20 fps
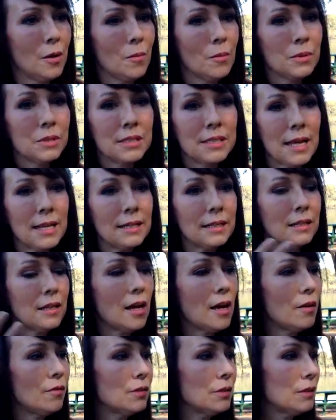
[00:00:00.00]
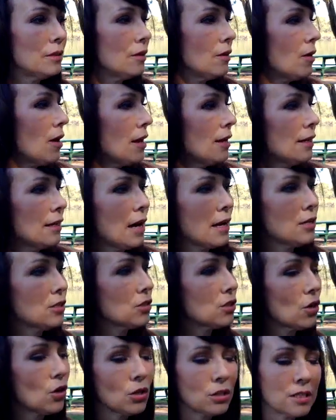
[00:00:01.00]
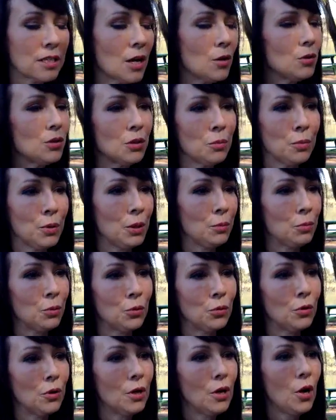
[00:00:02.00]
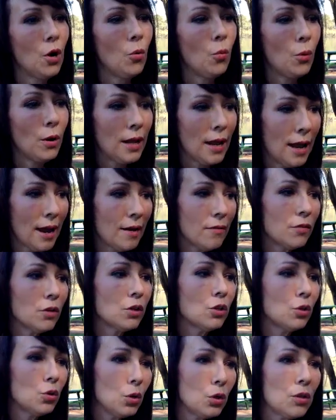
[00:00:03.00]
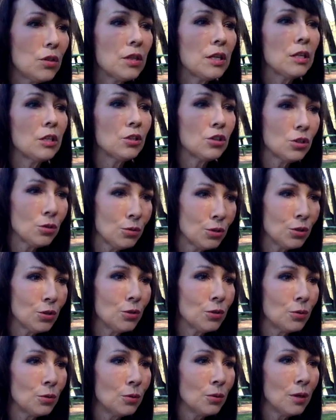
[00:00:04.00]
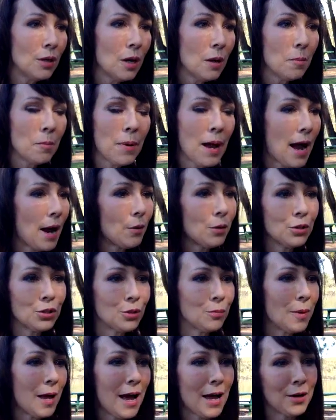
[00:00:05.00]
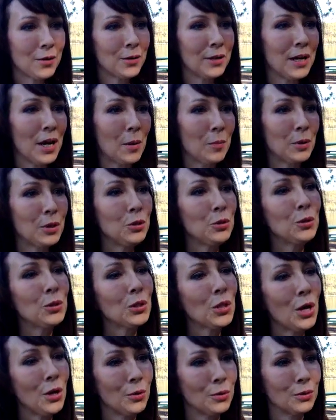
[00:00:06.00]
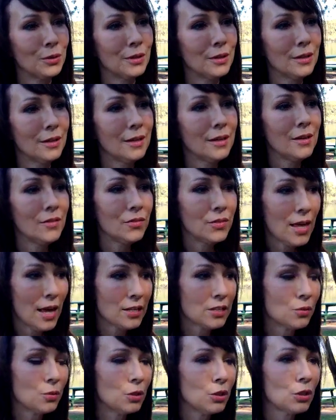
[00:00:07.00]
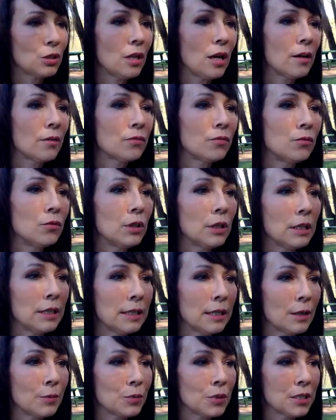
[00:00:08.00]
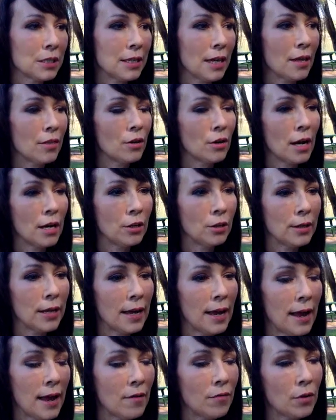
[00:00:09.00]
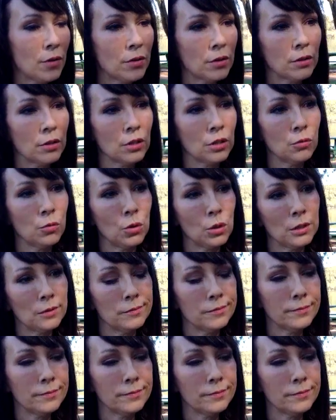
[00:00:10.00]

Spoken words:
Send love and nice thoughts out to people. Whatever good things you do powers your battery up and you glow. That's when your life really comes together and you get everything that you want.